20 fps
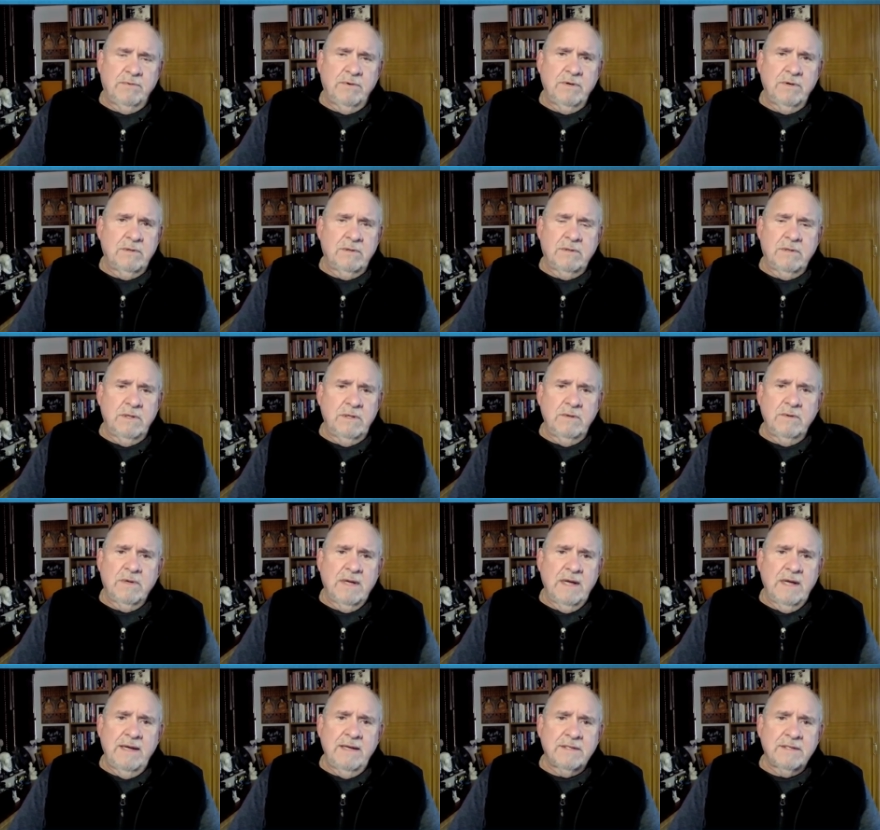put the
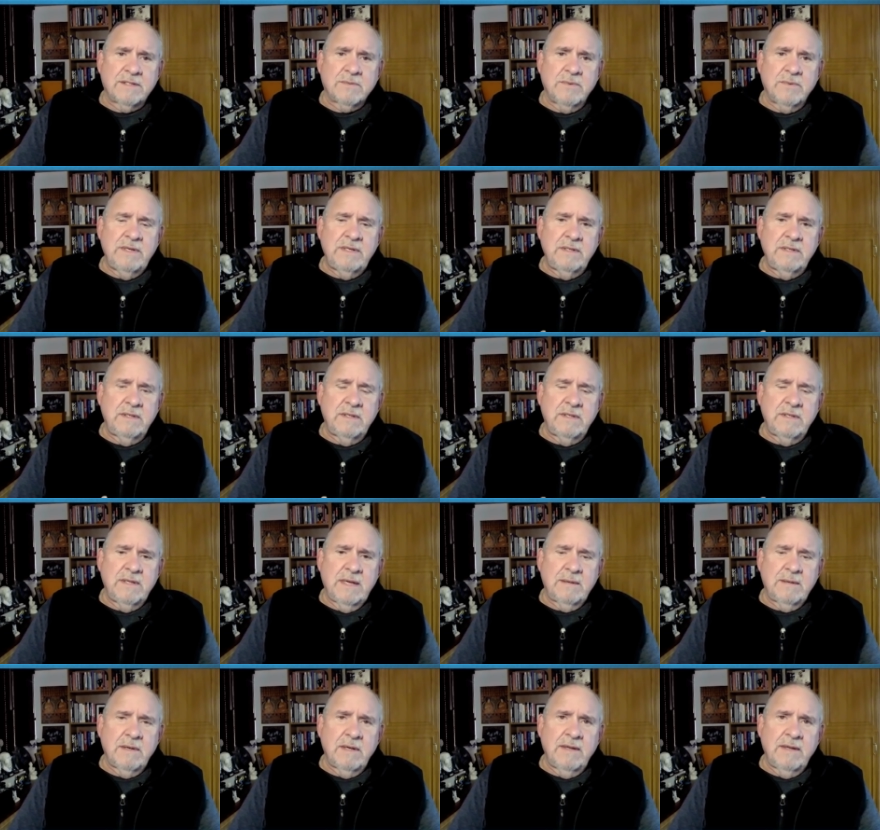UK and Sweden in
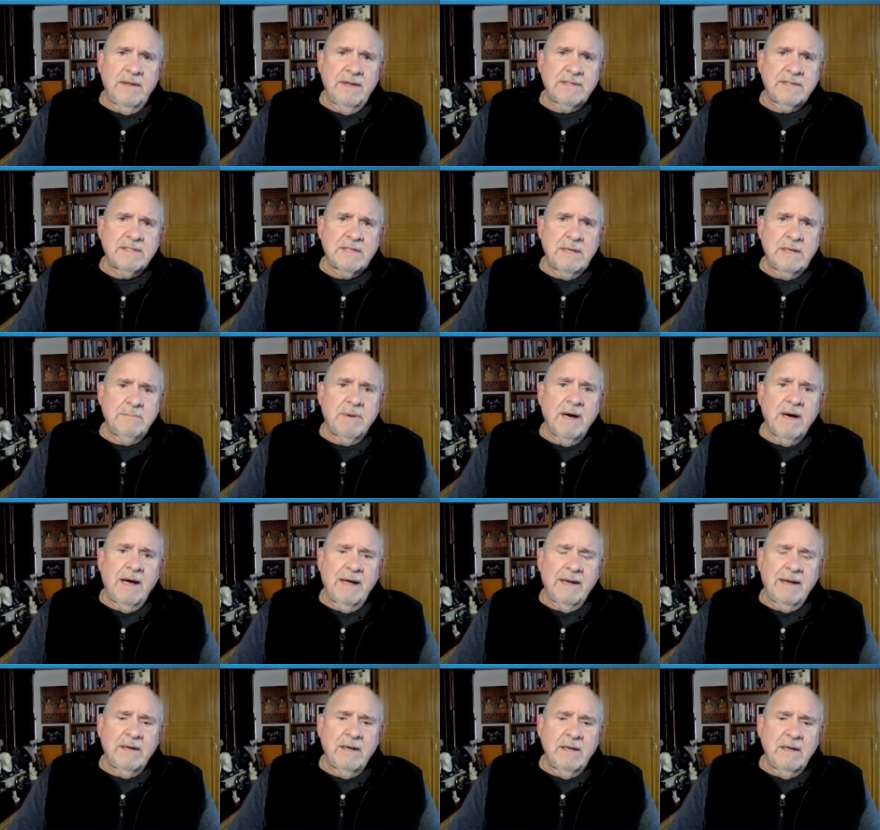that, in that same
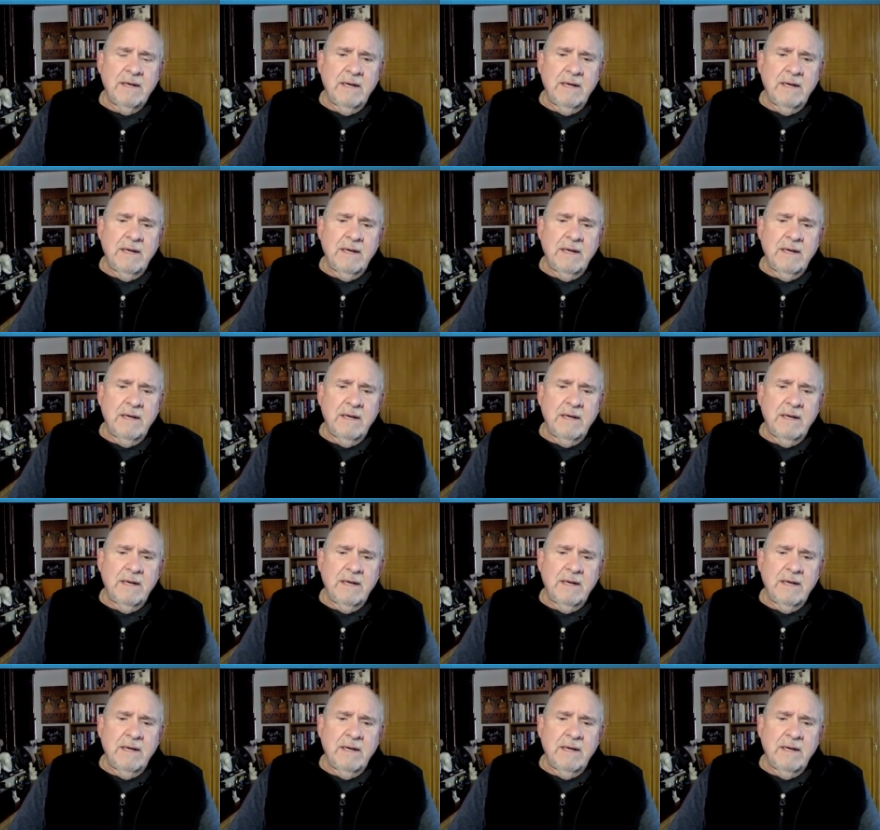pot.